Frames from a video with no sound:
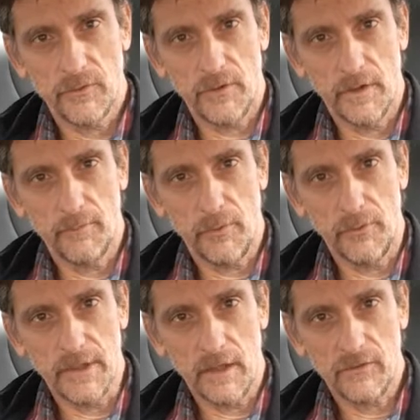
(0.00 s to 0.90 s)
trying to pull
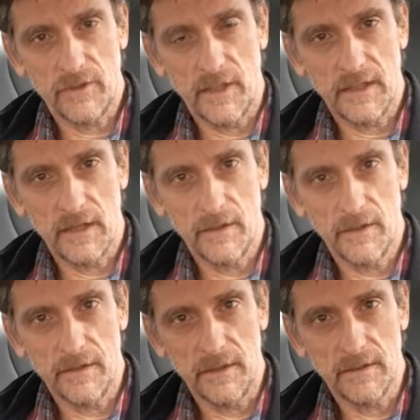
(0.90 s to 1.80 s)
the gas tank out of
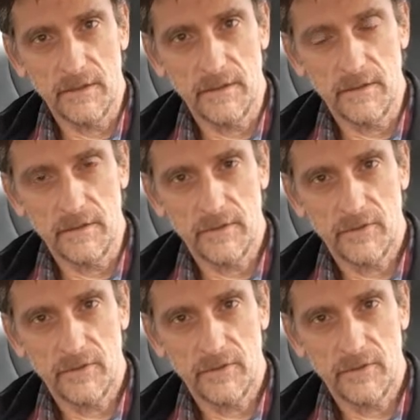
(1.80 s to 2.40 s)
the thing and